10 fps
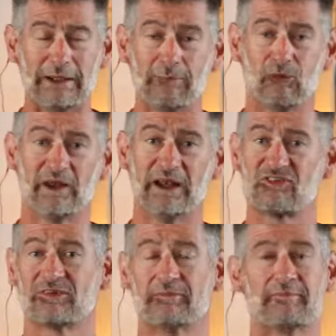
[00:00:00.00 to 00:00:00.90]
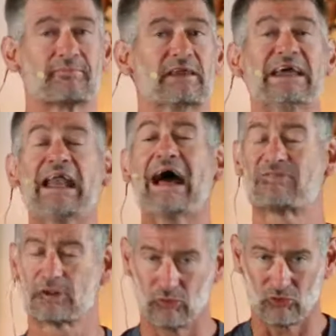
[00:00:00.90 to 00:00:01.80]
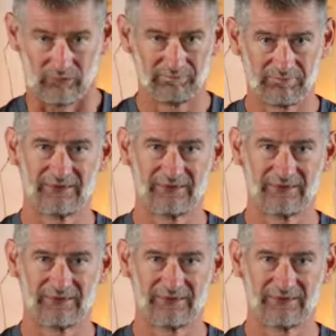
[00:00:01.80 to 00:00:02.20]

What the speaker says: people, then it's inevitable